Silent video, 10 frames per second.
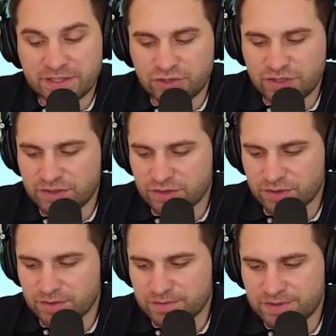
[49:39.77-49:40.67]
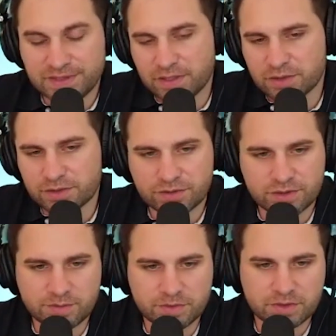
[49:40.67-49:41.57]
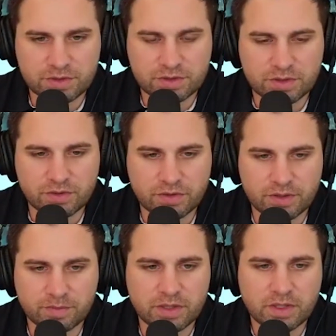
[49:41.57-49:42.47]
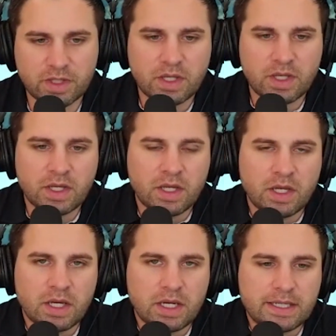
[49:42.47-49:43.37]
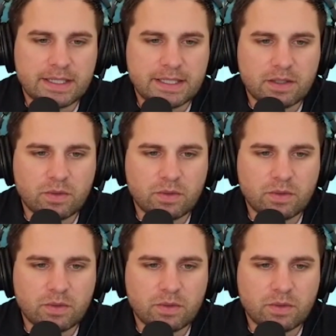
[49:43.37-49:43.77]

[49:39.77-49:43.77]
sheets or CTR is cheap. You could, you could go right. there, but right. Uh,